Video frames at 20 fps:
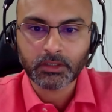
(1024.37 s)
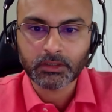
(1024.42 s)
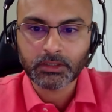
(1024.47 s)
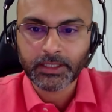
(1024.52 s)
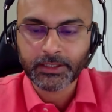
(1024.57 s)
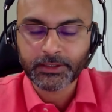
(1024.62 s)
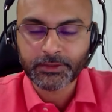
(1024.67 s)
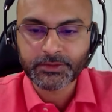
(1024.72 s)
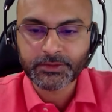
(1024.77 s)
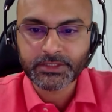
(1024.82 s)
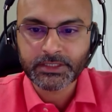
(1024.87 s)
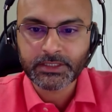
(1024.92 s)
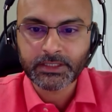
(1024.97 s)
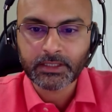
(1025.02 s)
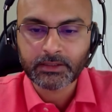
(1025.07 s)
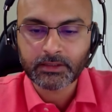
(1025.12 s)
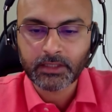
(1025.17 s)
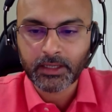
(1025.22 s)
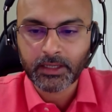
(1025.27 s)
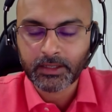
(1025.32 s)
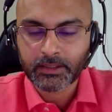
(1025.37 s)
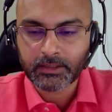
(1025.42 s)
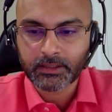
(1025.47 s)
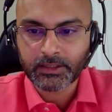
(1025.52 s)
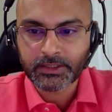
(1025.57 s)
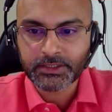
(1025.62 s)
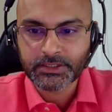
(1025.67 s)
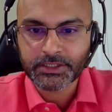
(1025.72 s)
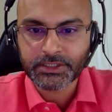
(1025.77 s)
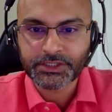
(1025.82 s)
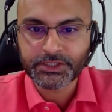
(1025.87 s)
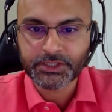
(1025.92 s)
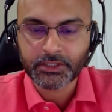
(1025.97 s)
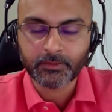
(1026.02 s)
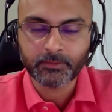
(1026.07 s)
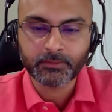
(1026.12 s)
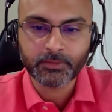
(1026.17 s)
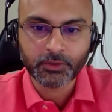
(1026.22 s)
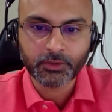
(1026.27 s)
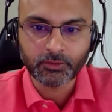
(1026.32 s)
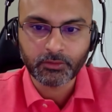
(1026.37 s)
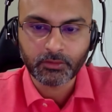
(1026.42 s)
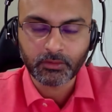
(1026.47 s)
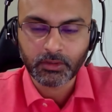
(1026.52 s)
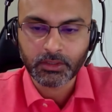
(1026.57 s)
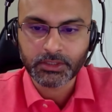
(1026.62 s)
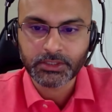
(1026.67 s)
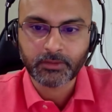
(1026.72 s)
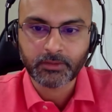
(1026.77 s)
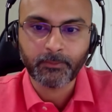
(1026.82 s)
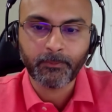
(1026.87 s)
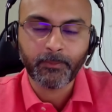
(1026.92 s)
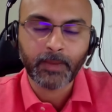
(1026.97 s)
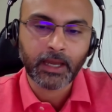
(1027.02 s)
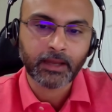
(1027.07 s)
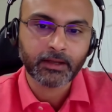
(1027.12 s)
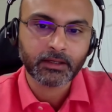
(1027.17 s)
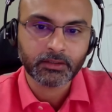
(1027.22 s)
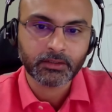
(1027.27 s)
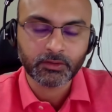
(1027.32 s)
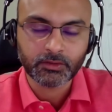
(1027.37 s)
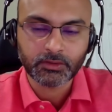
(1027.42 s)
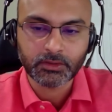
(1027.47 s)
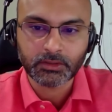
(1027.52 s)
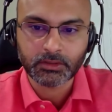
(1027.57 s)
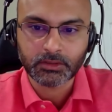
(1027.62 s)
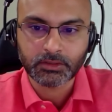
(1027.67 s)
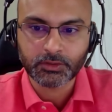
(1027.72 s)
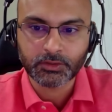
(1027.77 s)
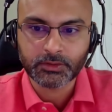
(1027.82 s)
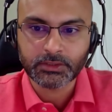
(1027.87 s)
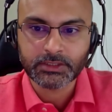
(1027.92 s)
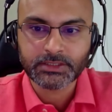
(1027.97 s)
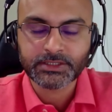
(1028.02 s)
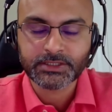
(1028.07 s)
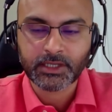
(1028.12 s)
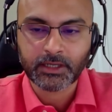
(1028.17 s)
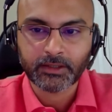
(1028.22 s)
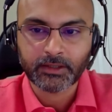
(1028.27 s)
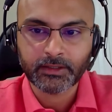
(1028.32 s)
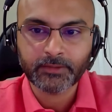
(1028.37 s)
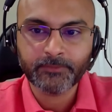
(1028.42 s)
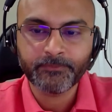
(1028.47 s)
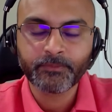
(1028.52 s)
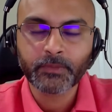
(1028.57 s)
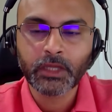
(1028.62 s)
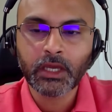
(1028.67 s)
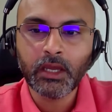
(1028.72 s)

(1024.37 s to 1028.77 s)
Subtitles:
Like you see at the end, there is a jump back to the starting,